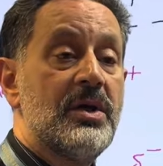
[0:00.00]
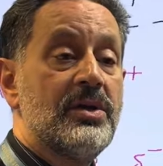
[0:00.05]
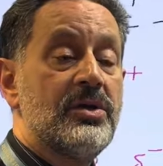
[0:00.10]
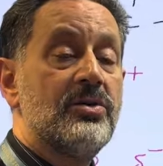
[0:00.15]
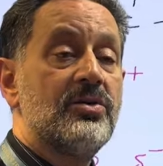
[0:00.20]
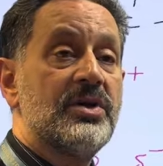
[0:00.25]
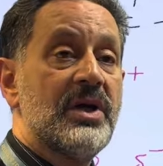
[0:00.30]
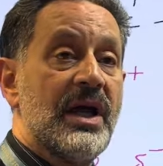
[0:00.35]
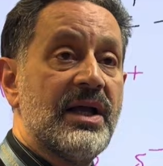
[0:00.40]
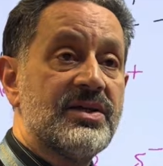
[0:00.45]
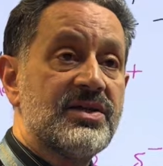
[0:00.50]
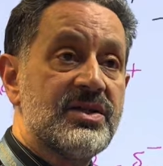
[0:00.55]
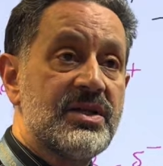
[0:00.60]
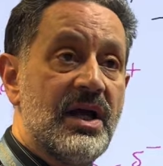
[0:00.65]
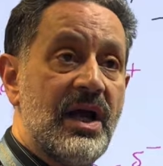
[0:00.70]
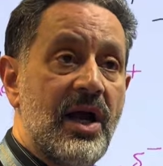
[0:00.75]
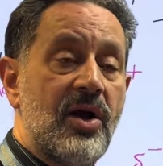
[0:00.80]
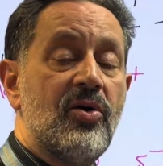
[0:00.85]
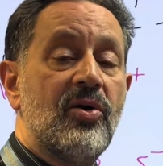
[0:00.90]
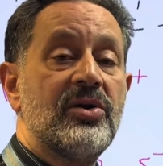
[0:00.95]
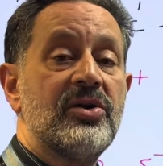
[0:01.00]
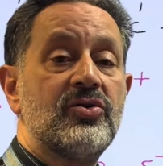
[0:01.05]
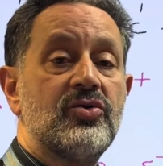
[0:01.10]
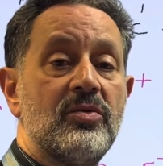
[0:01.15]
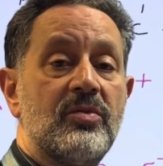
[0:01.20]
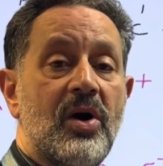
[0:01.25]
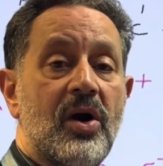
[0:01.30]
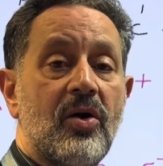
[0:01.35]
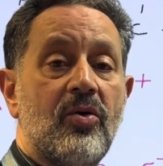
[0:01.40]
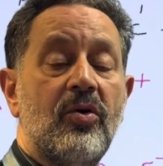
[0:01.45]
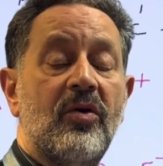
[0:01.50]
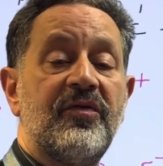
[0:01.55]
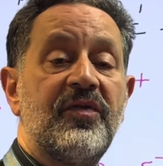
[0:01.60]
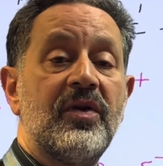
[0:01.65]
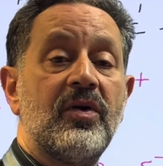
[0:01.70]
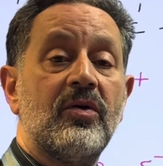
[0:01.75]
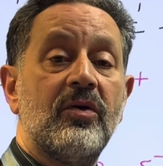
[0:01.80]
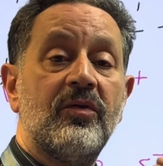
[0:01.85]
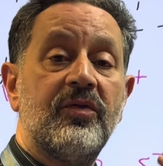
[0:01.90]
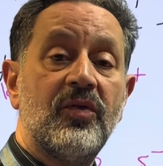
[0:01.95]
You can say, according to
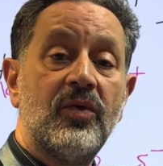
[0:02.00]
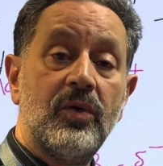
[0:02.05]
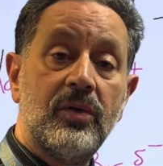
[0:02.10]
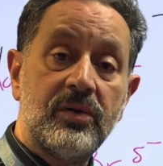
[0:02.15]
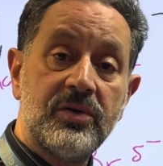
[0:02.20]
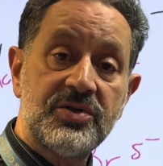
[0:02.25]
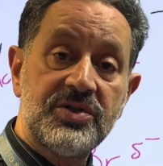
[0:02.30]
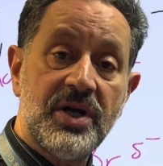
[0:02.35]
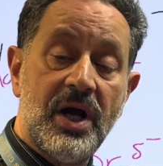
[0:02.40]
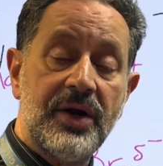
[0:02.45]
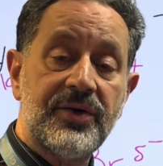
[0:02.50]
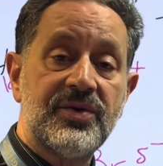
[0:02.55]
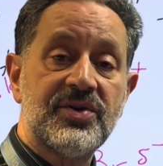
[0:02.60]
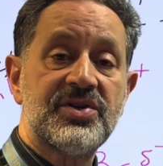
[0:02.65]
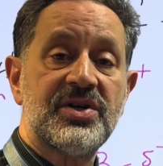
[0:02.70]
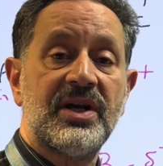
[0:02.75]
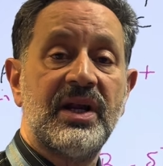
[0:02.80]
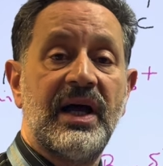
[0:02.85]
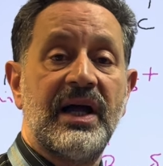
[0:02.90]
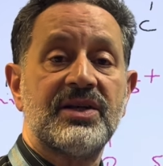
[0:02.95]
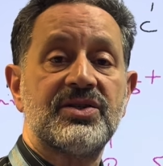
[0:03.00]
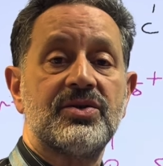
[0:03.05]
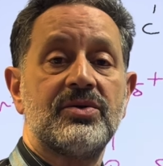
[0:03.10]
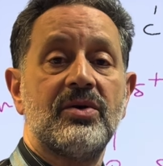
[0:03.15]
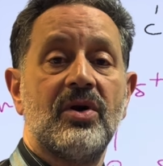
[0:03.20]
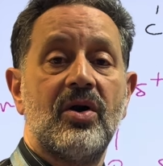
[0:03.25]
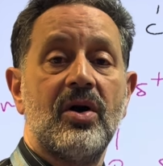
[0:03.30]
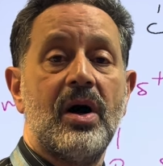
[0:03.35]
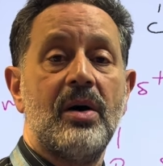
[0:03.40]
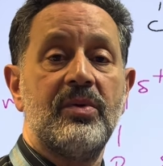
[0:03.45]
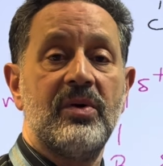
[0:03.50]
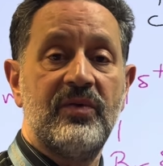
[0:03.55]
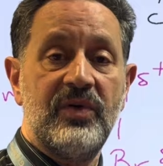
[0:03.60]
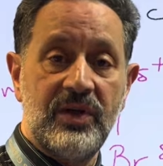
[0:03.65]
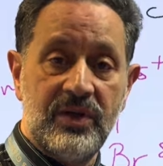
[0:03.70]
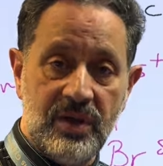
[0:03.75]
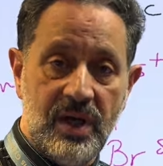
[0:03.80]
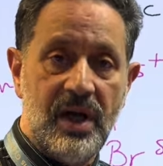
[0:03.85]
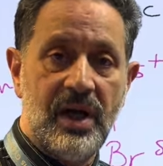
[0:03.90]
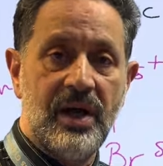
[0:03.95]
Markovnikov rules, hydrogen adds to the carbon
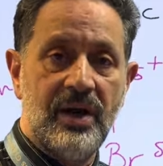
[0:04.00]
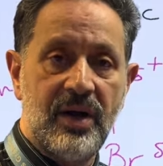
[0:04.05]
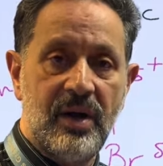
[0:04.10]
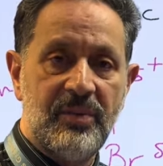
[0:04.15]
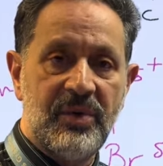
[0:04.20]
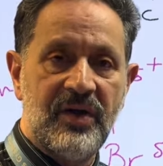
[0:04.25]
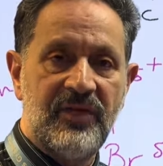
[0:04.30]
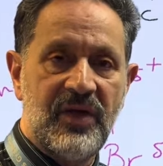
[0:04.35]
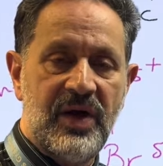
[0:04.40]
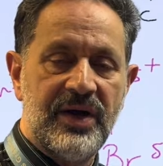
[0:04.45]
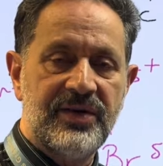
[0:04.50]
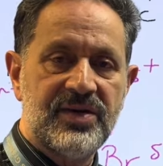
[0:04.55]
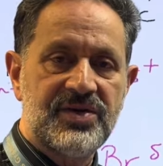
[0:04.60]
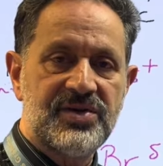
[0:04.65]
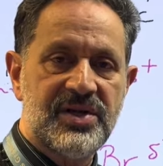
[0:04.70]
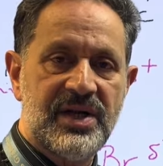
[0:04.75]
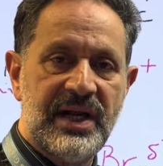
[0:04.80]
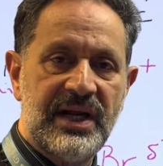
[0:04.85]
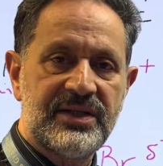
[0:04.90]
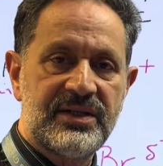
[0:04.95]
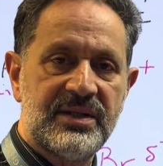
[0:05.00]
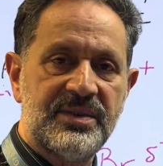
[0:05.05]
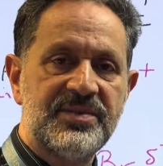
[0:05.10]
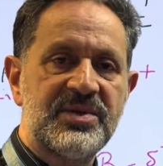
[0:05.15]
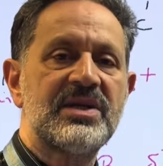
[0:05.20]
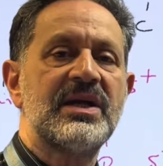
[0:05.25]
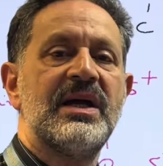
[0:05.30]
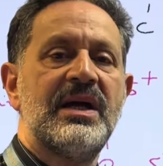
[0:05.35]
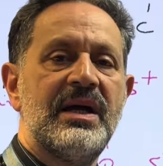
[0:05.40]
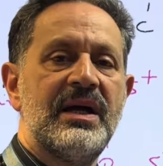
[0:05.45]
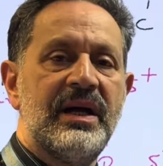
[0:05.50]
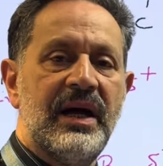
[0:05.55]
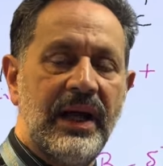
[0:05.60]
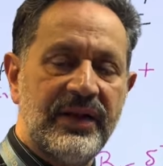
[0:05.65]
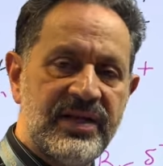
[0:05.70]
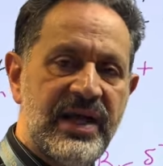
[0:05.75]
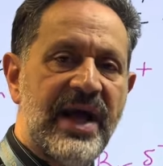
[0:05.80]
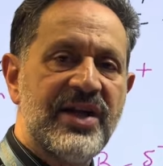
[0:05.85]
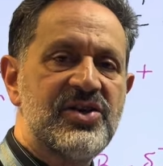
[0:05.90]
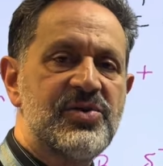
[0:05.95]
with higher number of hydrogen atoms
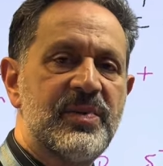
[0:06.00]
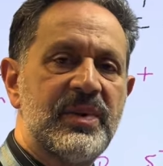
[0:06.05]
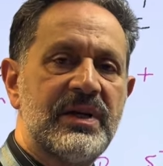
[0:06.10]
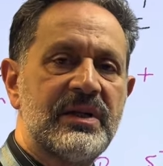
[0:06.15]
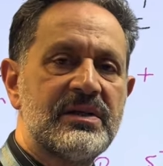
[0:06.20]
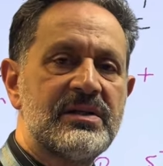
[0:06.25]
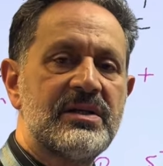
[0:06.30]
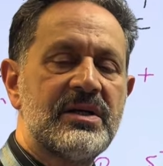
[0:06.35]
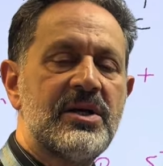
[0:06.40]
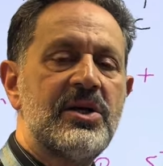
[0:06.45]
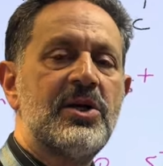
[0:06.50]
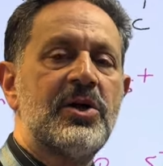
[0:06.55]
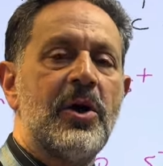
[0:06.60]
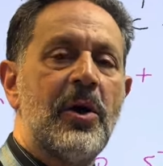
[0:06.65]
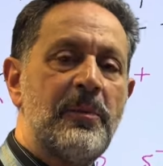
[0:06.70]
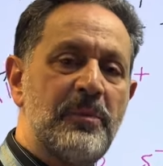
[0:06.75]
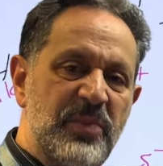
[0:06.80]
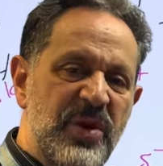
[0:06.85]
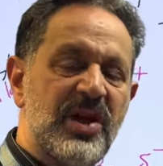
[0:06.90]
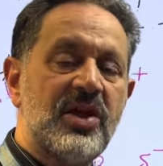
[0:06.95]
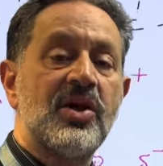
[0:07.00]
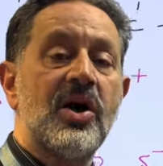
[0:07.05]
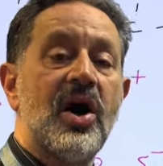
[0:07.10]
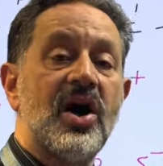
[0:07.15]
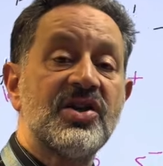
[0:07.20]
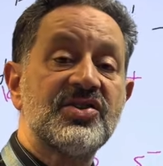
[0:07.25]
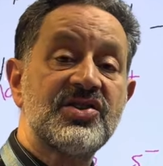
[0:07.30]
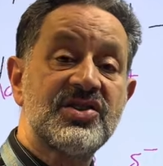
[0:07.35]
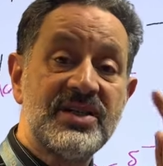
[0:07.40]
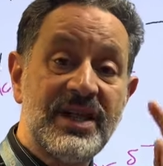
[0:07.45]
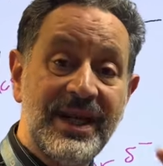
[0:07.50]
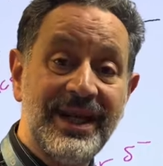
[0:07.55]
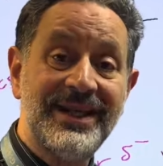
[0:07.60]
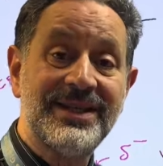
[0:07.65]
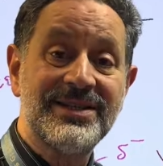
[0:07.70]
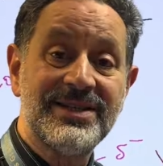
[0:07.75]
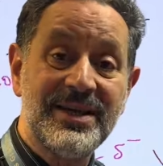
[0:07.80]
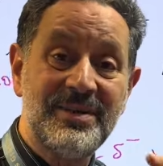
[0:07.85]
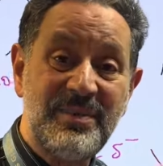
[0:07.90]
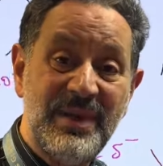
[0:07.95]
attachments because the
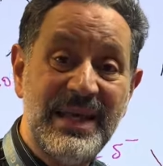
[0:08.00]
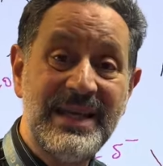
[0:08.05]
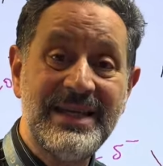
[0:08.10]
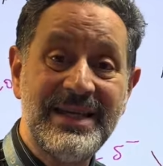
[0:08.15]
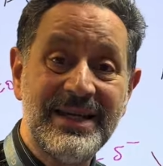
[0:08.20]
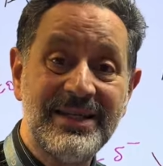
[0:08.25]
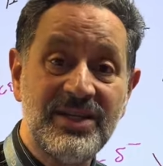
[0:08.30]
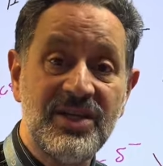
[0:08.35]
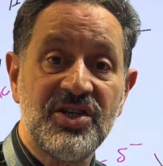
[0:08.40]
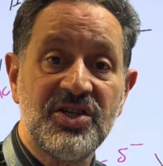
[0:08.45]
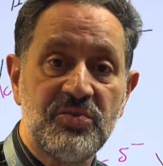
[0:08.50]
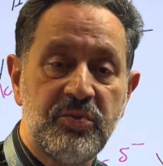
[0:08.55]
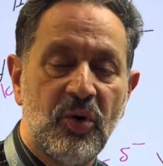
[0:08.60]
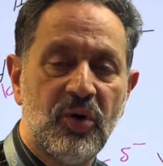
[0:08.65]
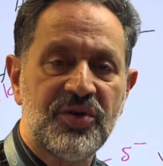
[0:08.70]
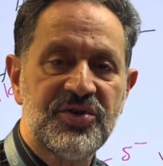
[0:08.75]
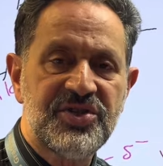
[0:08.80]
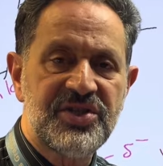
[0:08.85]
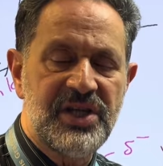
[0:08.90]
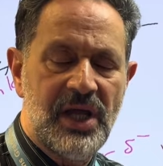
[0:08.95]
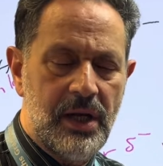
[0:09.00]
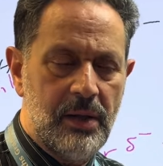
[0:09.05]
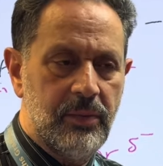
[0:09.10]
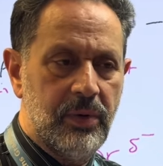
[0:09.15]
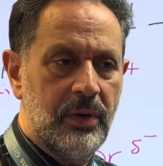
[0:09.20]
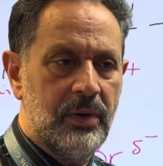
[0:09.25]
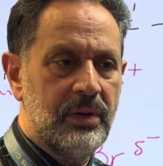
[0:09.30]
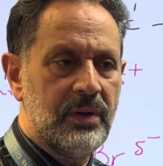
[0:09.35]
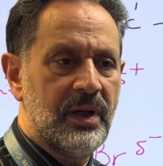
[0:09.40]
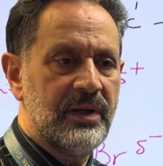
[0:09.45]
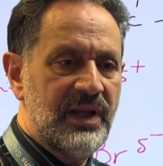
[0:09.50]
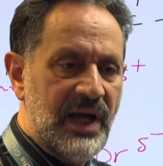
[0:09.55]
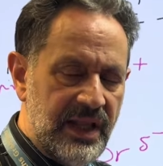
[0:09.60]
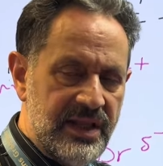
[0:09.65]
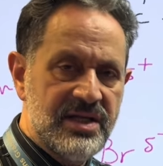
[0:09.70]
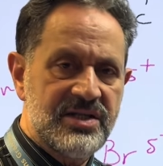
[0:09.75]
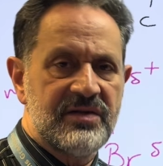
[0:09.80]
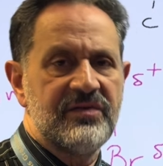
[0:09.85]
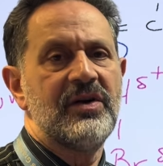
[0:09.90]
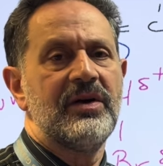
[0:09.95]
intermediate is more stable, and that
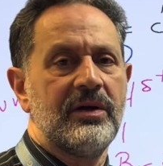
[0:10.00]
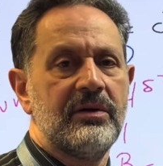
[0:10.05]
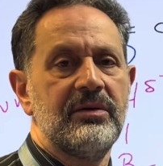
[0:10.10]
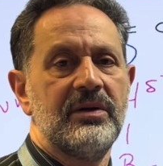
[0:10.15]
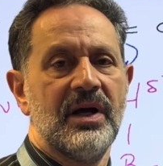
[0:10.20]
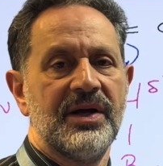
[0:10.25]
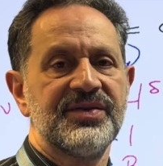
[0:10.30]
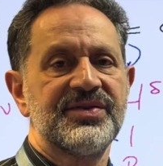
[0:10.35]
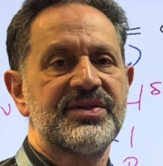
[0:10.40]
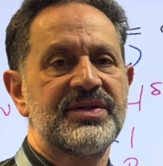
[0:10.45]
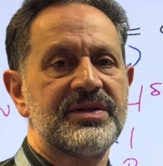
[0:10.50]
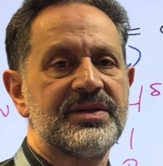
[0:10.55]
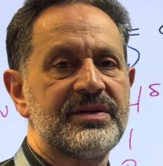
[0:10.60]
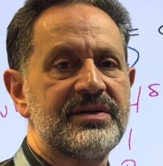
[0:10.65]
is a very good answer,